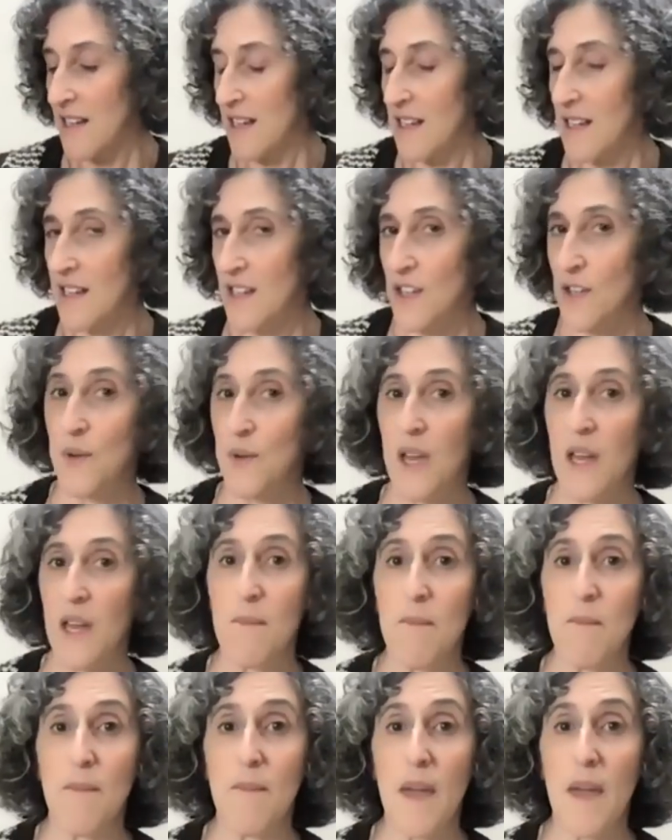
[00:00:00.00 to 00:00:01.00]
you
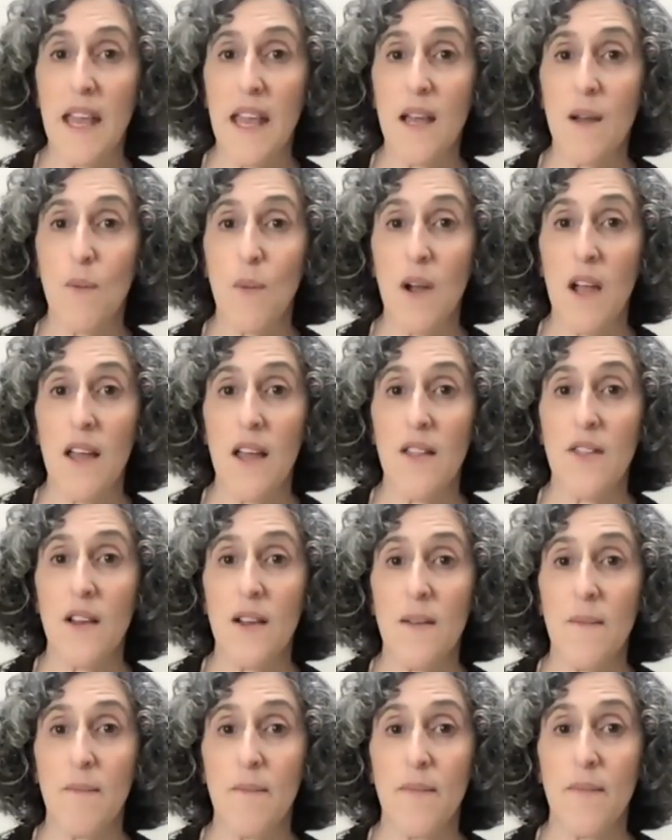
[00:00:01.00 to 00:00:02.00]
can make it with
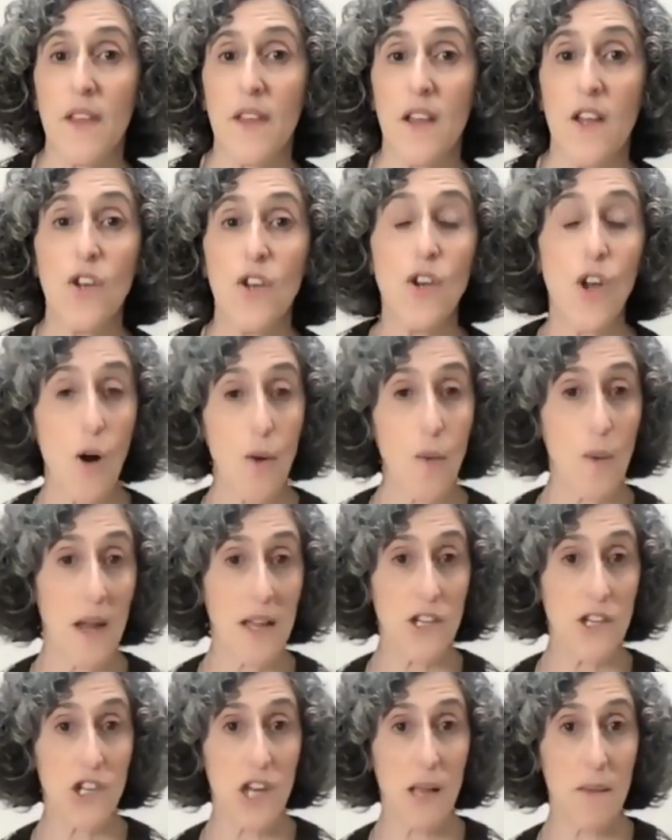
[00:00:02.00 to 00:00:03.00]
no
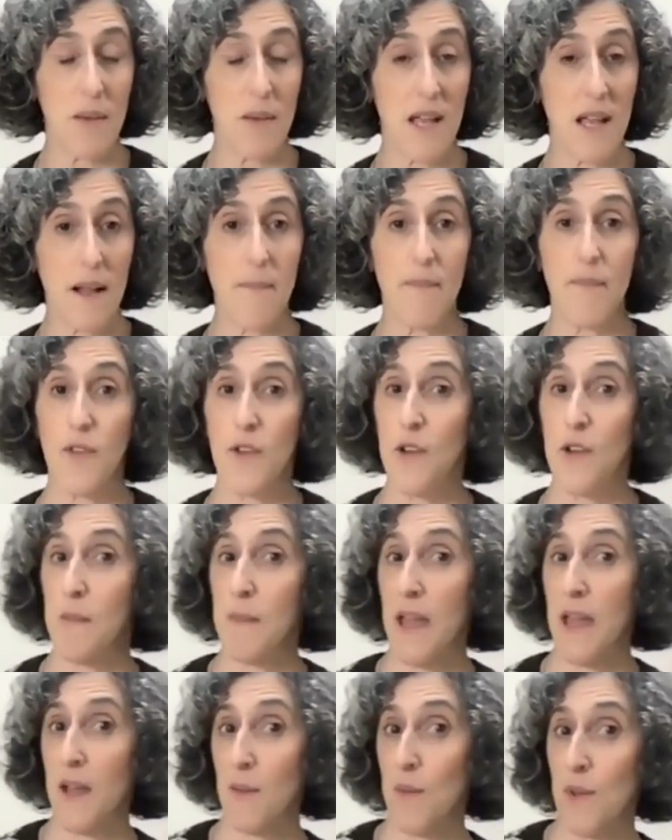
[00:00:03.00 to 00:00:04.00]
waist shaping. You can
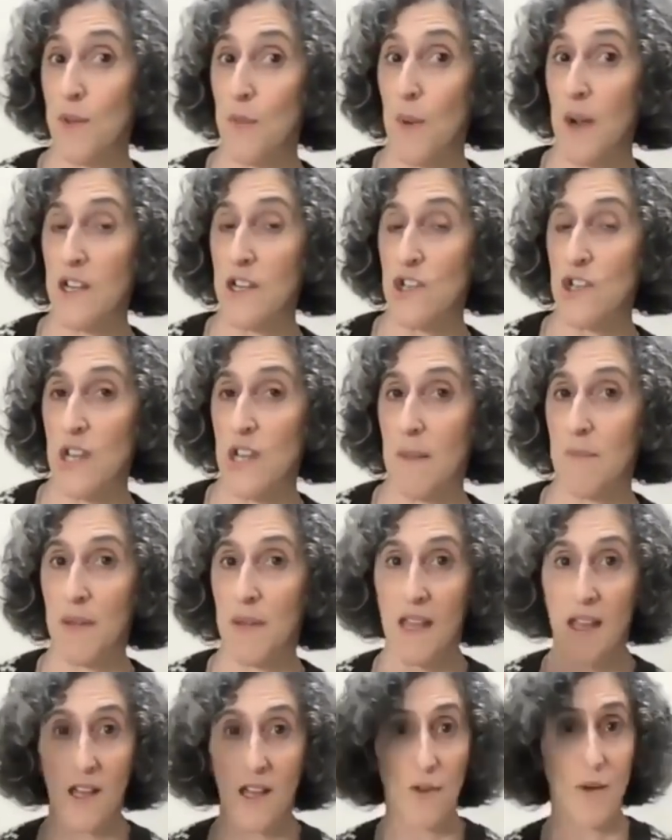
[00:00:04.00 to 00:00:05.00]
make it with waist
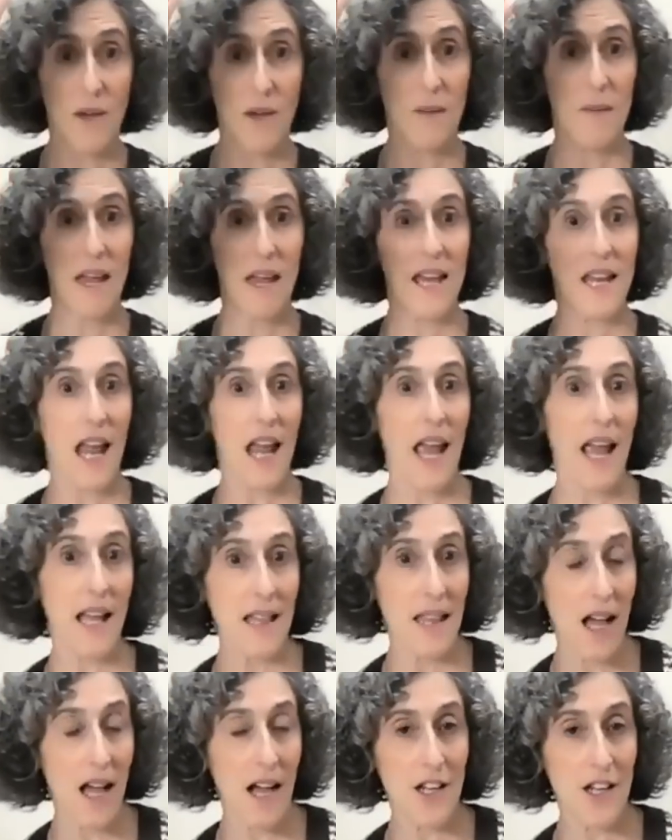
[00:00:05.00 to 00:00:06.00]
shaping. You can make an
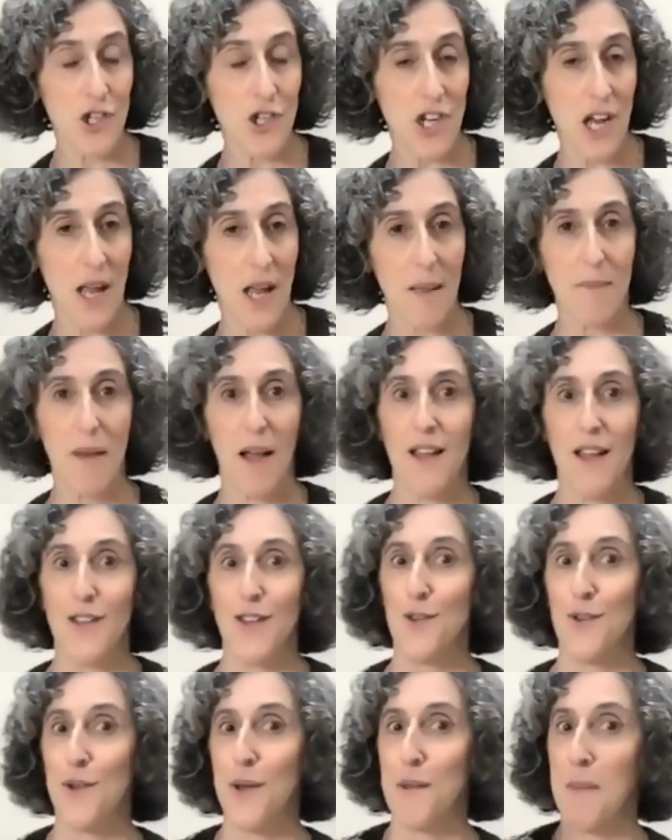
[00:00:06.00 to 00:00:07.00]
A-line shape.
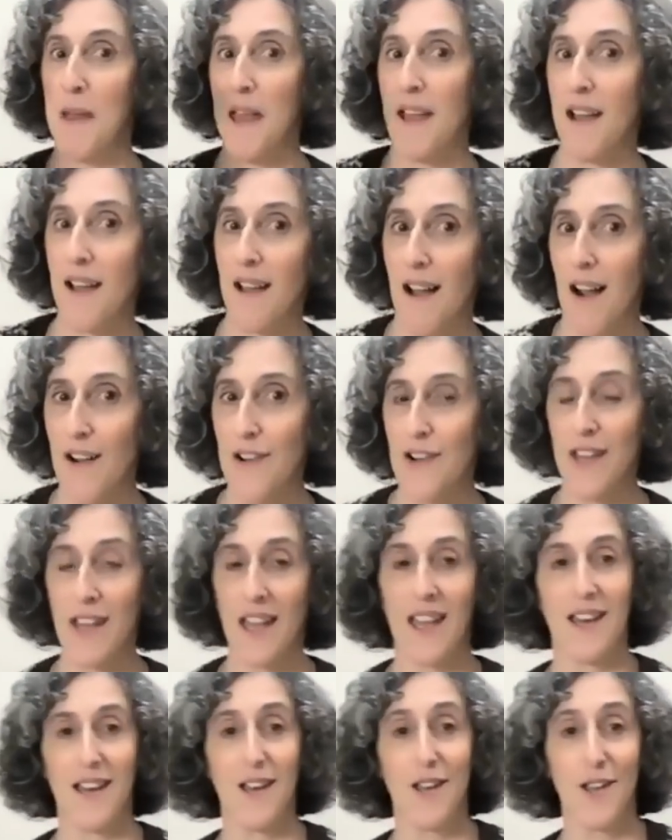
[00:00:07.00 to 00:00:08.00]
You can make a
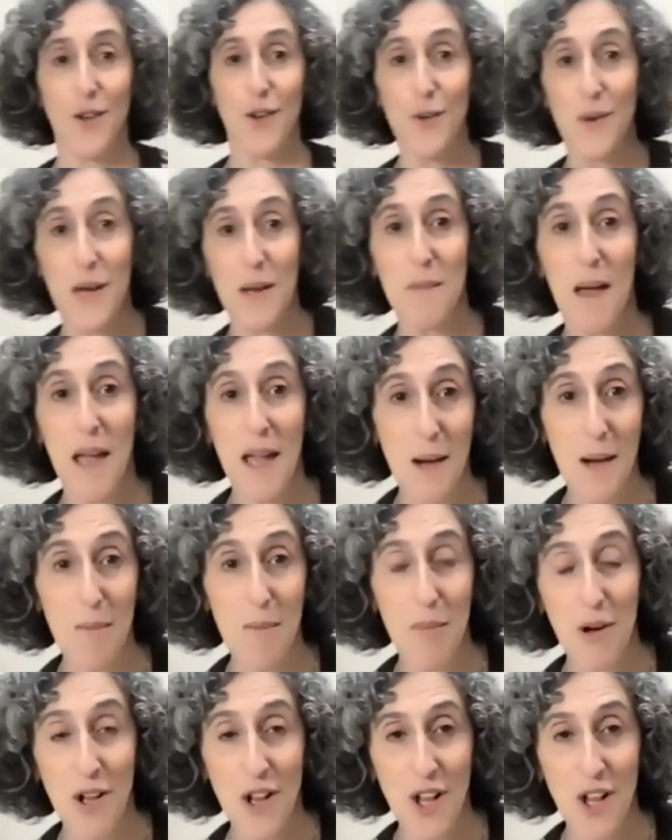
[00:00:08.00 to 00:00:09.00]
cardigan. You can make a
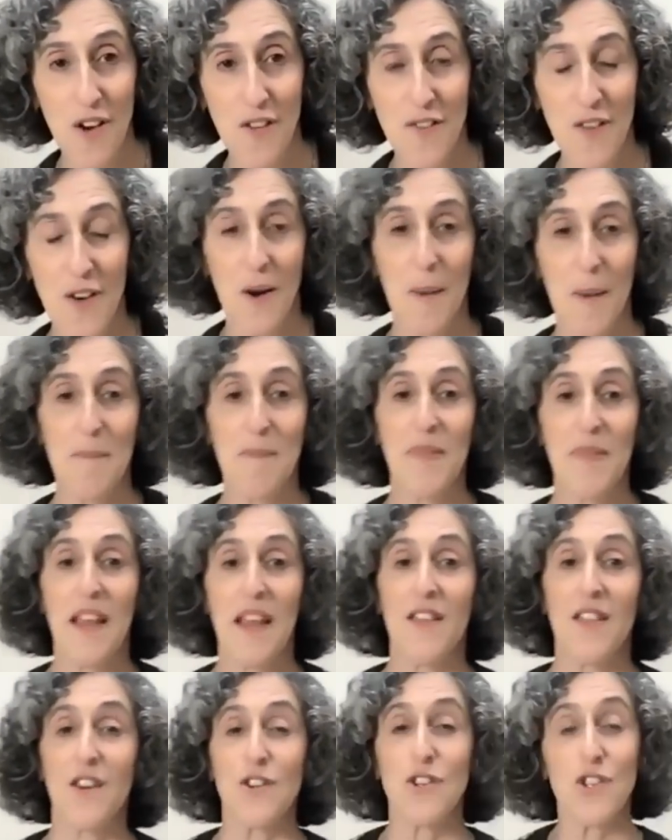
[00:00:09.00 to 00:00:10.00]
pullover.
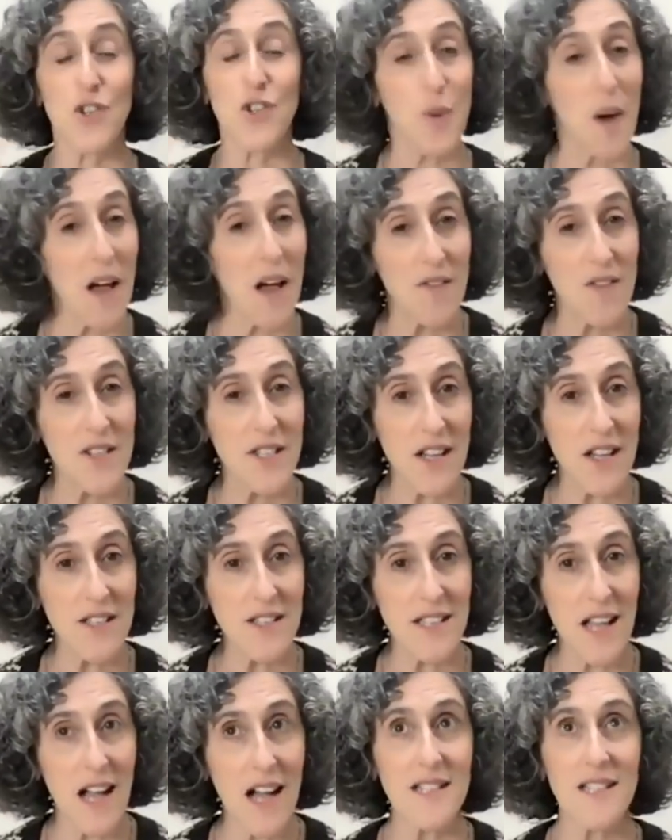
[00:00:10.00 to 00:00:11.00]
There's 12 adult
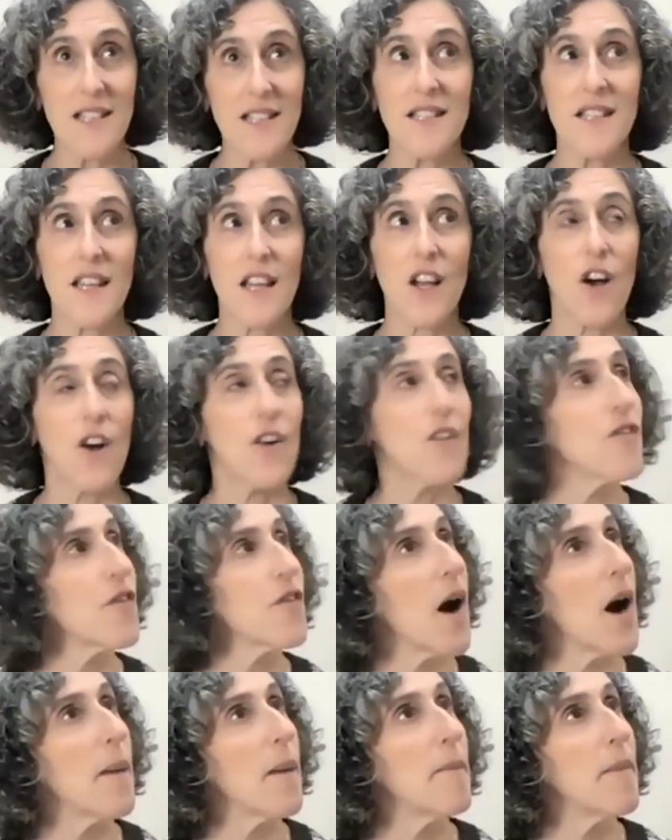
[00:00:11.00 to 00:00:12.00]
sizes that go
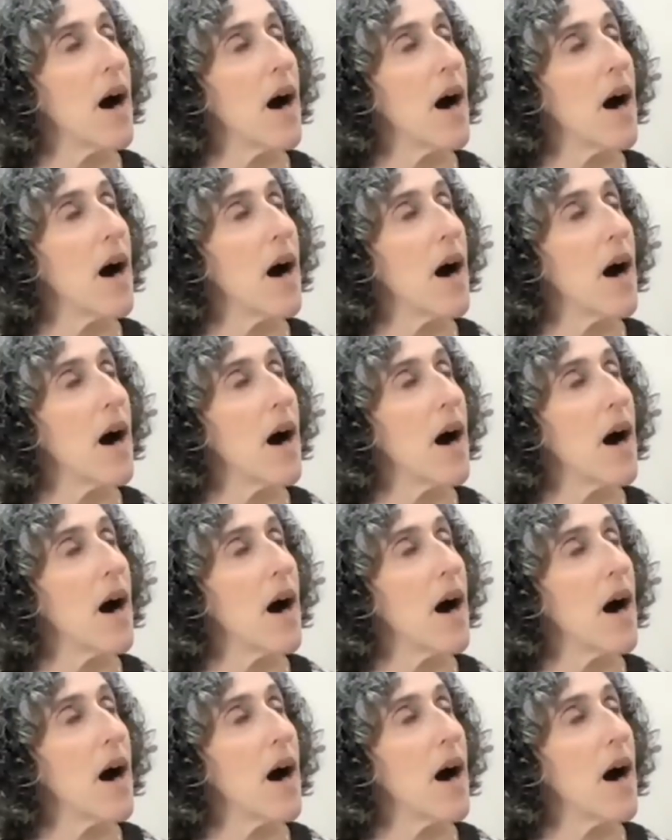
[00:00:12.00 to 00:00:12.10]
from